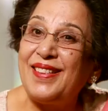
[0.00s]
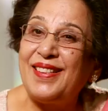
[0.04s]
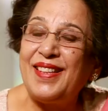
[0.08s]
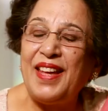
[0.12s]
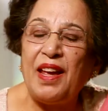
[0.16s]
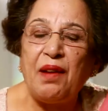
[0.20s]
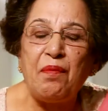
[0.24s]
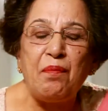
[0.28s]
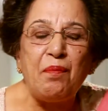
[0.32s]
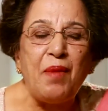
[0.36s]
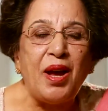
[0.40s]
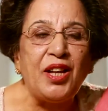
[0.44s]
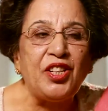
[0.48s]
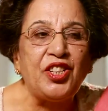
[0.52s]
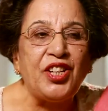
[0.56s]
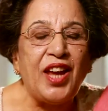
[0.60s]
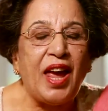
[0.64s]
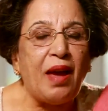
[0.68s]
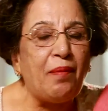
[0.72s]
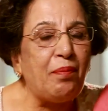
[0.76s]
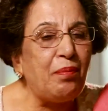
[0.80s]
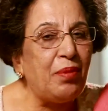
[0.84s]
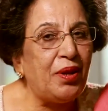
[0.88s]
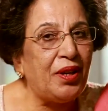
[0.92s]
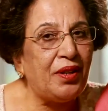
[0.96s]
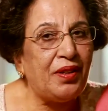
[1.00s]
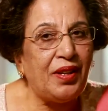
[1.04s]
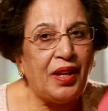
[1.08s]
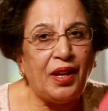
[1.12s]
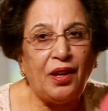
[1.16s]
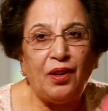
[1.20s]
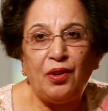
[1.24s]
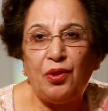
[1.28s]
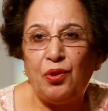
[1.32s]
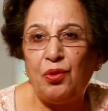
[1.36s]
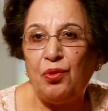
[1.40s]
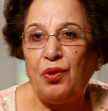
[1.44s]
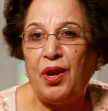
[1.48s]
They are much happier than
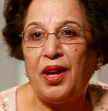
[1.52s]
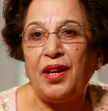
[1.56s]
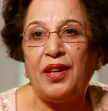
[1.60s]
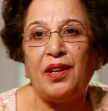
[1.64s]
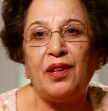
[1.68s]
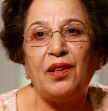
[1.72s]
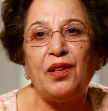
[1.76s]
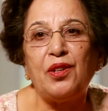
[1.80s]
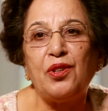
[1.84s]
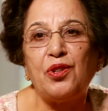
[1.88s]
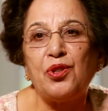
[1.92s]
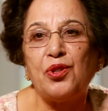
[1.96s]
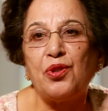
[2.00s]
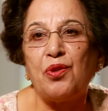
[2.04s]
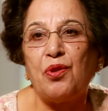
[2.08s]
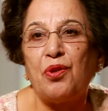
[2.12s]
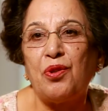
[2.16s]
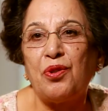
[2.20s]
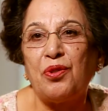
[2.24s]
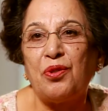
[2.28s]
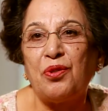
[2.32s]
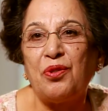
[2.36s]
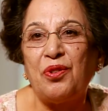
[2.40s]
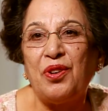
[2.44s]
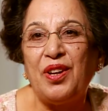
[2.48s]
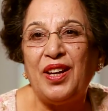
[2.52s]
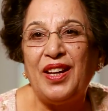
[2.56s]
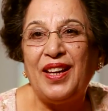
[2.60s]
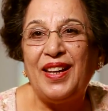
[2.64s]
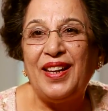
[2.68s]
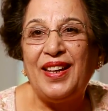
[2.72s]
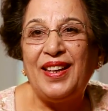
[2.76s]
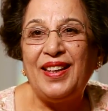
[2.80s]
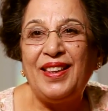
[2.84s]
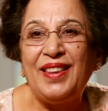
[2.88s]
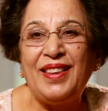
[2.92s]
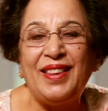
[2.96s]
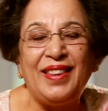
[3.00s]
you, I can assure you.
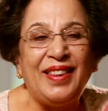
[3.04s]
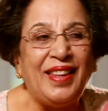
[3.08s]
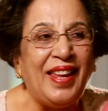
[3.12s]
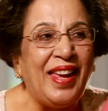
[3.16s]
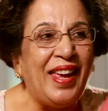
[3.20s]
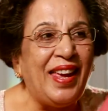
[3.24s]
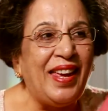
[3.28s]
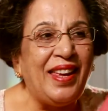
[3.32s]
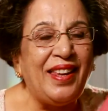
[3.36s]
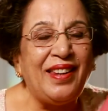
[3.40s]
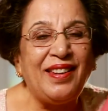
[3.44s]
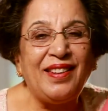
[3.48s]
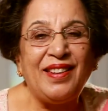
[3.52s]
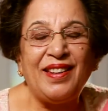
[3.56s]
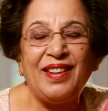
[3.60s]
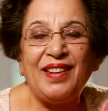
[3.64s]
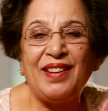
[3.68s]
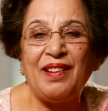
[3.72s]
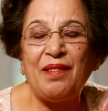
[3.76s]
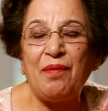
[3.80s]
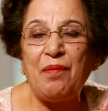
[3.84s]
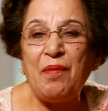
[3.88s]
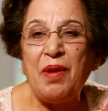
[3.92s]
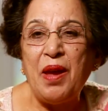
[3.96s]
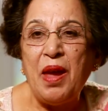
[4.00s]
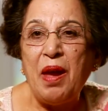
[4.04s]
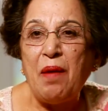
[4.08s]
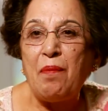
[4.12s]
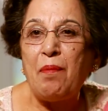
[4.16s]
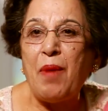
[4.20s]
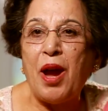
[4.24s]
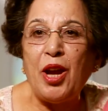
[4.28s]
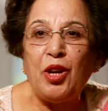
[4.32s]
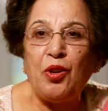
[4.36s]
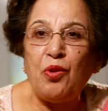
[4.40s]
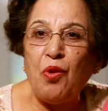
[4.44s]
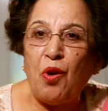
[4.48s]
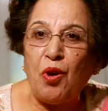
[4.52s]

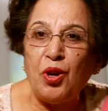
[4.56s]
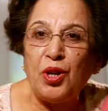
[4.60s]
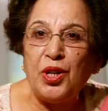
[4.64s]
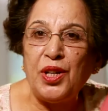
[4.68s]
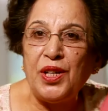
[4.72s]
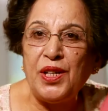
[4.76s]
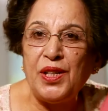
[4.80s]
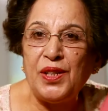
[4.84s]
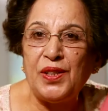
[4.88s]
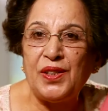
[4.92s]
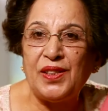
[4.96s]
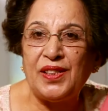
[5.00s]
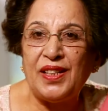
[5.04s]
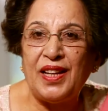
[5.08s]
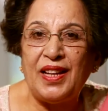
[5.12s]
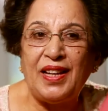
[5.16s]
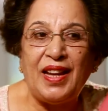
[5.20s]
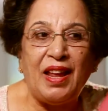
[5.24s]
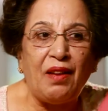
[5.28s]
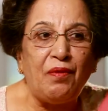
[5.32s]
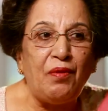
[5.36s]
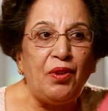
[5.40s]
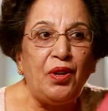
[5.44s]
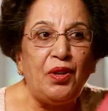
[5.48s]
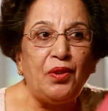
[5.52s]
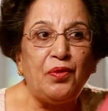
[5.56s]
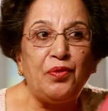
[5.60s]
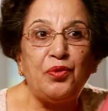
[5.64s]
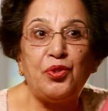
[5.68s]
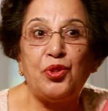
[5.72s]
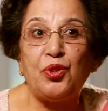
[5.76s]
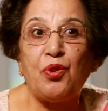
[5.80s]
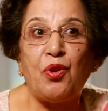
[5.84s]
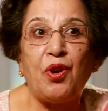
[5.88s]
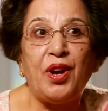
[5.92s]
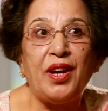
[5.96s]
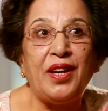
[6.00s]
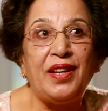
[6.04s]
My daughter's level of
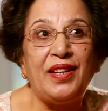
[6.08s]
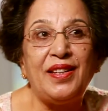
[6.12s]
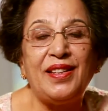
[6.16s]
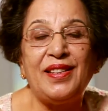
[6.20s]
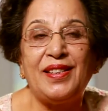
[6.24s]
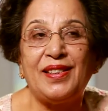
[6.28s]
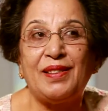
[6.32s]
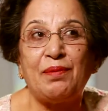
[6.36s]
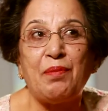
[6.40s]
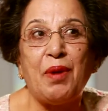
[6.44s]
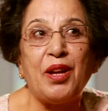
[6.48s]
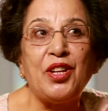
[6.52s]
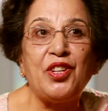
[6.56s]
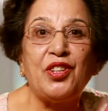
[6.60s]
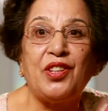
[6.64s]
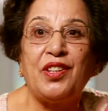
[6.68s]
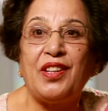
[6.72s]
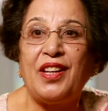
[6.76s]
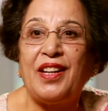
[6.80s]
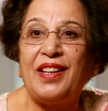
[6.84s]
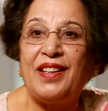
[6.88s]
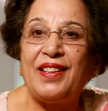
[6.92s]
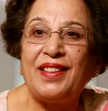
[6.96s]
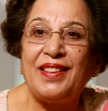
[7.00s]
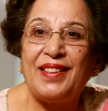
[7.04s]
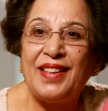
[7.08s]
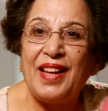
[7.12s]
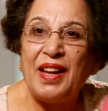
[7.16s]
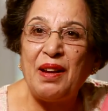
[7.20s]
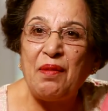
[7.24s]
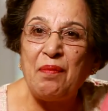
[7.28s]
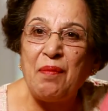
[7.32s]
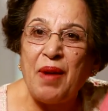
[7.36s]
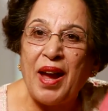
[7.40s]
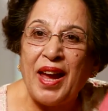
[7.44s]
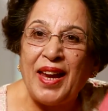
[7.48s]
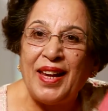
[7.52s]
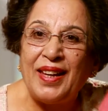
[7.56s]
joy is much greater than
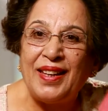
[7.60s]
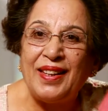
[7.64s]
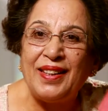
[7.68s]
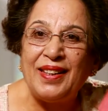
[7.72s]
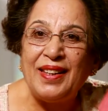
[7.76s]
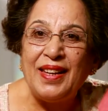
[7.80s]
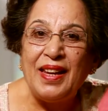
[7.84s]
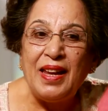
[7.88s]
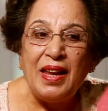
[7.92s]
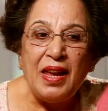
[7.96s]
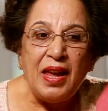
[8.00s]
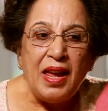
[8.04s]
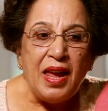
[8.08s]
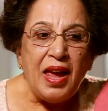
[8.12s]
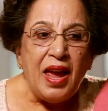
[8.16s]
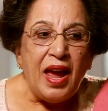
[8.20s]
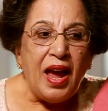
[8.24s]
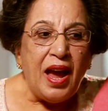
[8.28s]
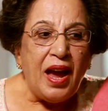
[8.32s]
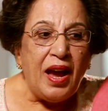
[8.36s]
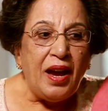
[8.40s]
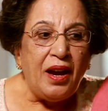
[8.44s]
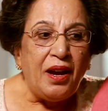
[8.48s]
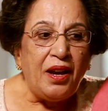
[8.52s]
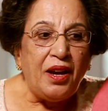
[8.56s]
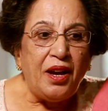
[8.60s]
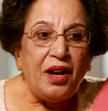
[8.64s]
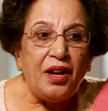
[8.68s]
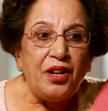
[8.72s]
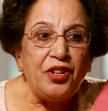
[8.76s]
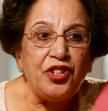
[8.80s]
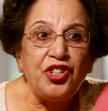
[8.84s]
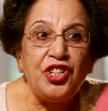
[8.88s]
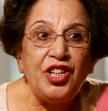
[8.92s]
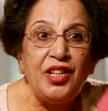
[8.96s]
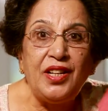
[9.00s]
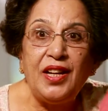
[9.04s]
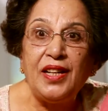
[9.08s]
mine.
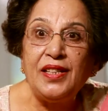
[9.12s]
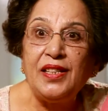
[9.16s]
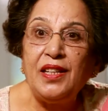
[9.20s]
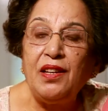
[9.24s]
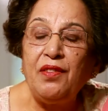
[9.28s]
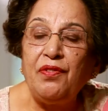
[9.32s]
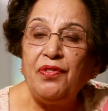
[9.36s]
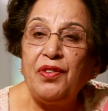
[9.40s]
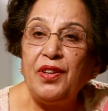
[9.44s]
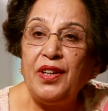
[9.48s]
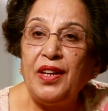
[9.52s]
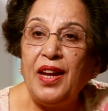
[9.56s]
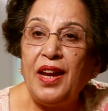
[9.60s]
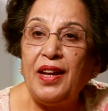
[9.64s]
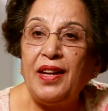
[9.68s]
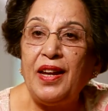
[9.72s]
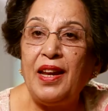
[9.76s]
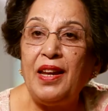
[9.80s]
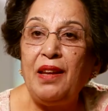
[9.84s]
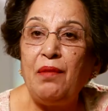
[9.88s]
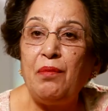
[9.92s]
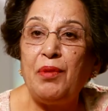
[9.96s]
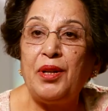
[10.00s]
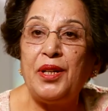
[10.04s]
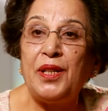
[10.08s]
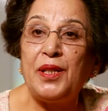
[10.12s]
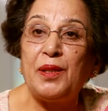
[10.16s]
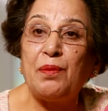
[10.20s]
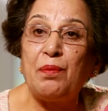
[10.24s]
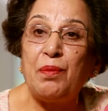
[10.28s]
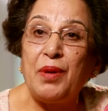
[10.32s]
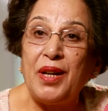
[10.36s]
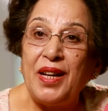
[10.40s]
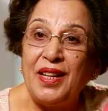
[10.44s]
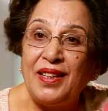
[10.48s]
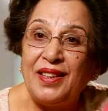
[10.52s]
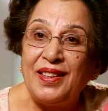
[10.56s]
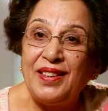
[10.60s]
She doesn't forget anybody's
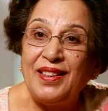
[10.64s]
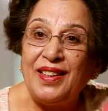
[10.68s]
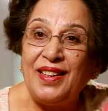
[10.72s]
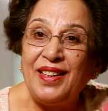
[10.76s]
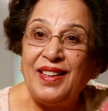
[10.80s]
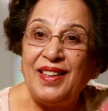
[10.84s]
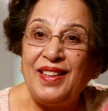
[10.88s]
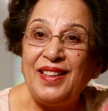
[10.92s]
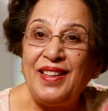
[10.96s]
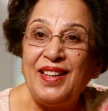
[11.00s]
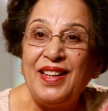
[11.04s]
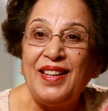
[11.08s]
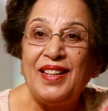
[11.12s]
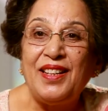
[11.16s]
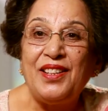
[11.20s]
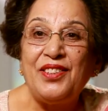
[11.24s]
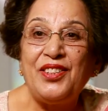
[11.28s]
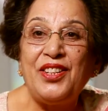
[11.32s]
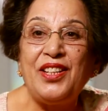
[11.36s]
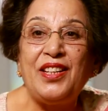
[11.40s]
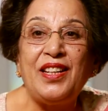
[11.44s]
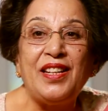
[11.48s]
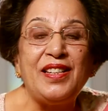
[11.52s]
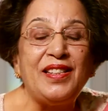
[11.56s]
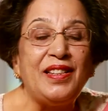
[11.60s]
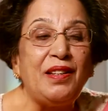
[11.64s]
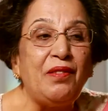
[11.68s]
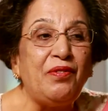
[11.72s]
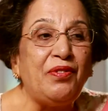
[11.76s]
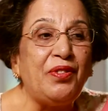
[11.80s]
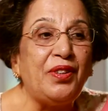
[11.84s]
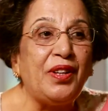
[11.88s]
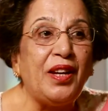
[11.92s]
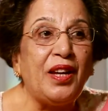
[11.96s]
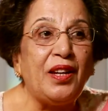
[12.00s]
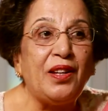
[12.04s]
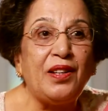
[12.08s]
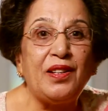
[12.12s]
birthday. She doesn't
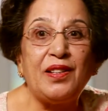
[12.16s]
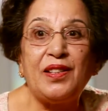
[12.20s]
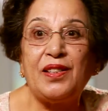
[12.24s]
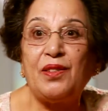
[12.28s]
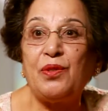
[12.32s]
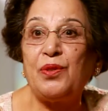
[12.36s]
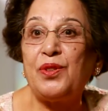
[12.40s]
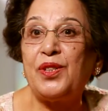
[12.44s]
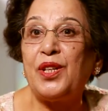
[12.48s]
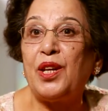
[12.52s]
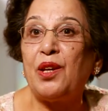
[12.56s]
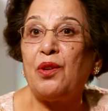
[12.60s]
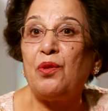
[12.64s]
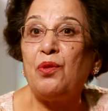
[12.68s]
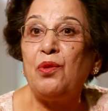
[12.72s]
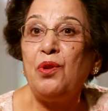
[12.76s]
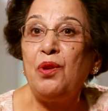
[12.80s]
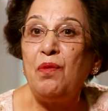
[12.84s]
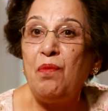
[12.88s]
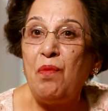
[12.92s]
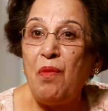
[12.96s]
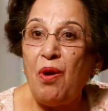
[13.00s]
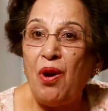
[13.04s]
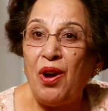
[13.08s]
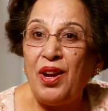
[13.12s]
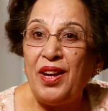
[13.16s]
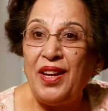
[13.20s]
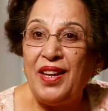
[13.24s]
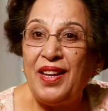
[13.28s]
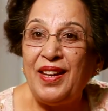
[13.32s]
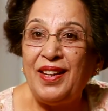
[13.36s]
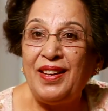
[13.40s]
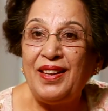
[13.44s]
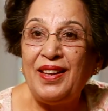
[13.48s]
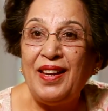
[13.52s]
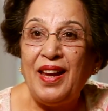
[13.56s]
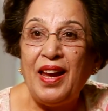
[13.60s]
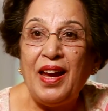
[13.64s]
forget to say good
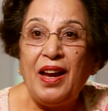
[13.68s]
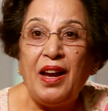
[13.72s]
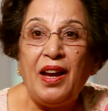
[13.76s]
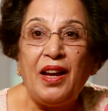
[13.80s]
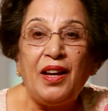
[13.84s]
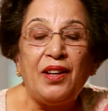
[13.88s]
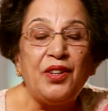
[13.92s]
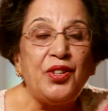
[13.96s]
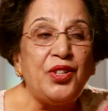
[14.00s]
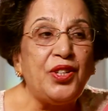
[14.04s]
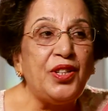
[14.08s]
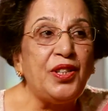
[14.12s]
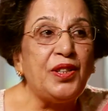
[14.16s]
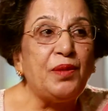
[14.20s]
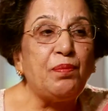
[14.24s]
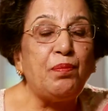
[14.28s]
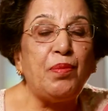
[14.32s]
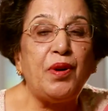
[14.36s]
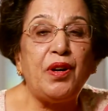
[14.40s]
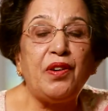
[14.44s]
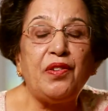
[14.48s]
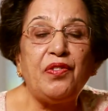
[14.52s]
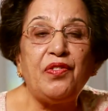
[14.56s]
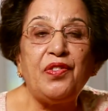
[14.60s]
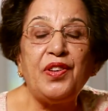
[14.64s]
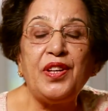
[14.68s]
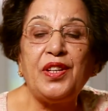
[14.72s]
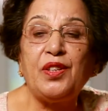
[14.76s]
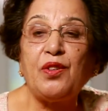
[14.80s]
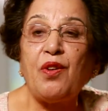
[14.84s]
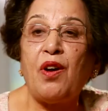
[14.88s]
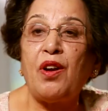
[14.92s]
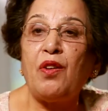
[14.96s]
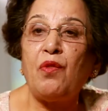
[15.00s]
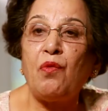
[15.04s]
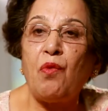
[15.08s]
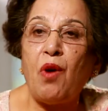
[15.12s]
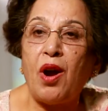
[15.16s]
morning. She's perfect
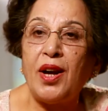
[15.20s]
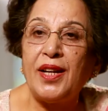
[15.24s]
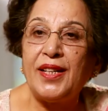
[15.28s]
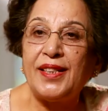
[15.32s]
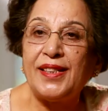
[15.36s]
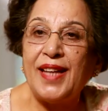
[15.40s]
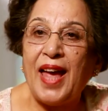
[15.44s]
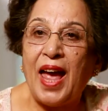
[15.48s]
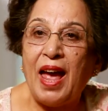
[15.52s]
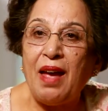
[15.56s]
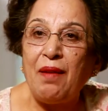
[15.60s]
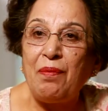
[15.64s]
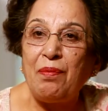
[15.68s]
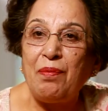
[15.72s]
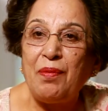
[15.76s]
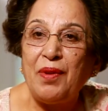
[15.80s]
on WhatsApp.